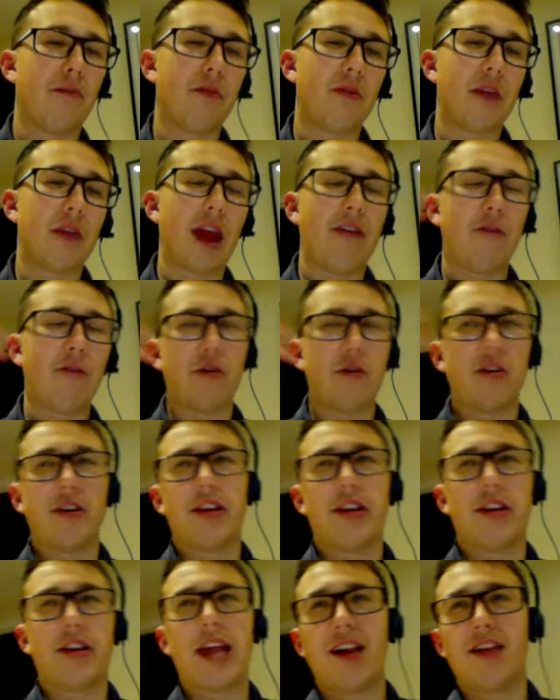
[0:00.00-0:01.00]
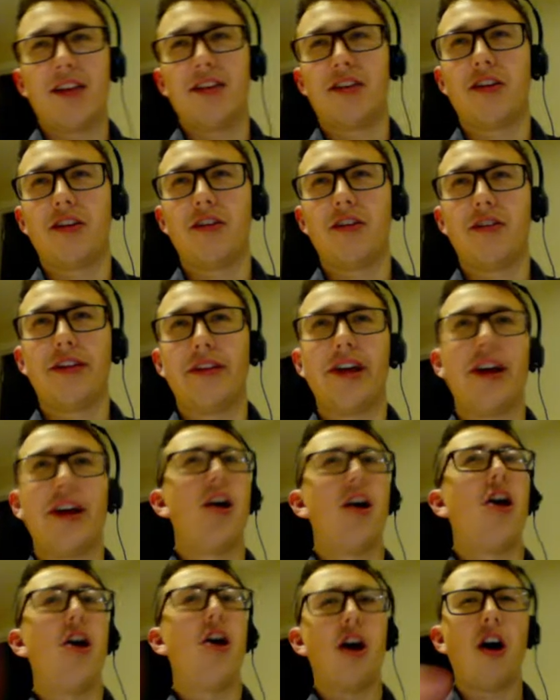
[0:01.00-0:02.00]
Everyone tells you that
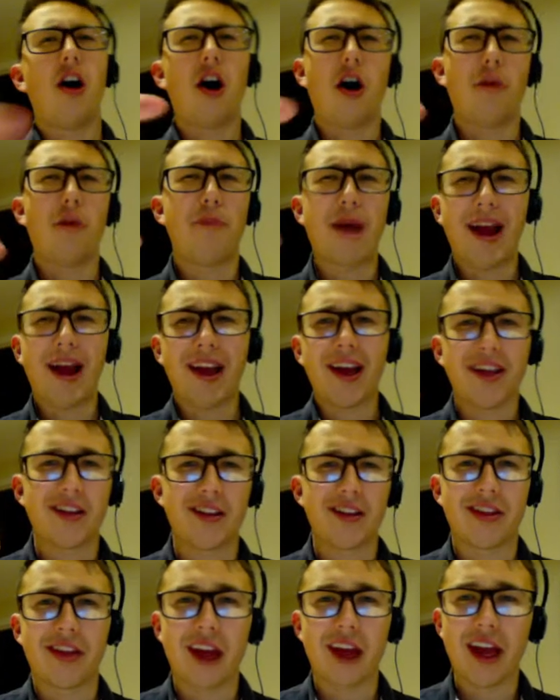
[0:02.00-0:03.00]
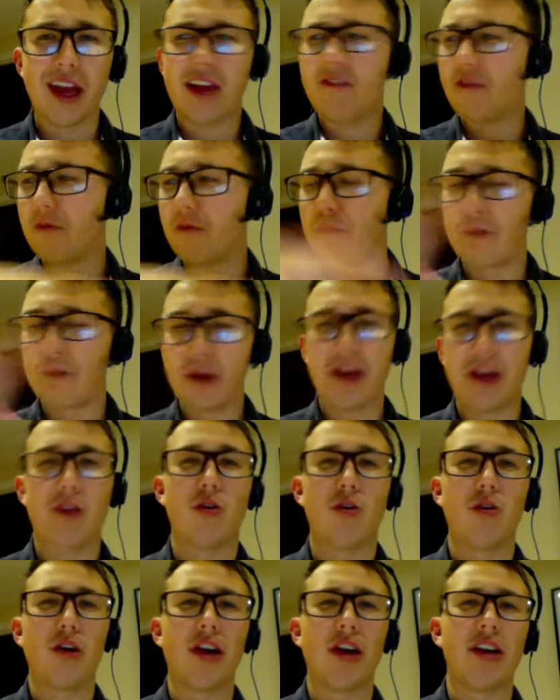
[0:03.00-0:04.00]
banks are safe and
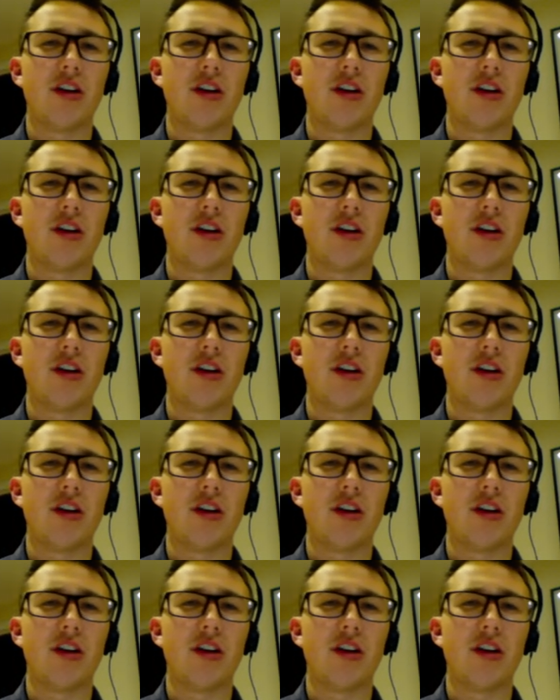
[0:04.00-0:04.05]
Bitcoin and